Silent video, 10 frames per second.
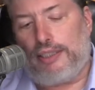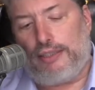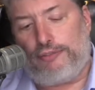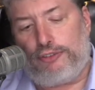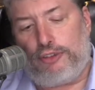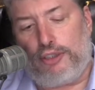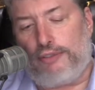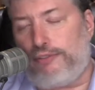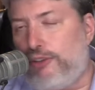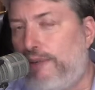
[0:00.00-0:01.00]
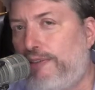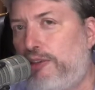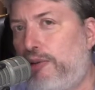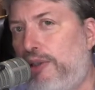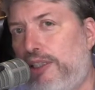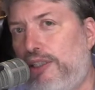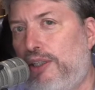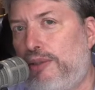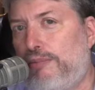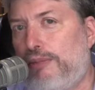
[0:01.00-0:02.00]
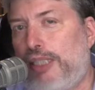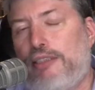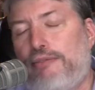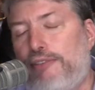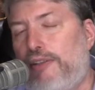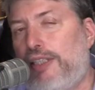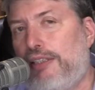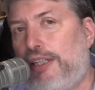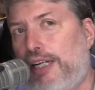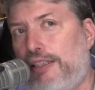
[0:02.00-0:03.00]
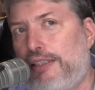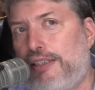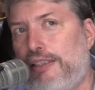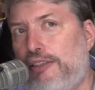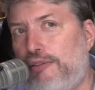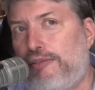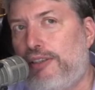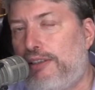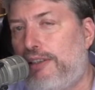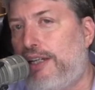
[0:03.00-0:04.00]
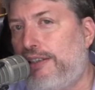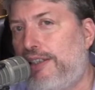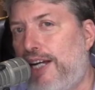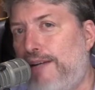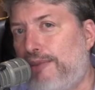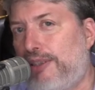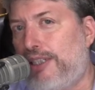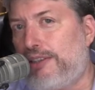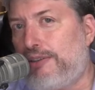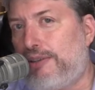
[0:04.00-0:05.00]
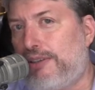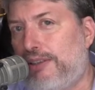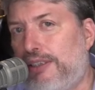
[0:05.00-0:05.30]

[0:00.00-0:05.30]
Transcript: If you have a dog at home, it's very likely that you feel a lot in common with that dog.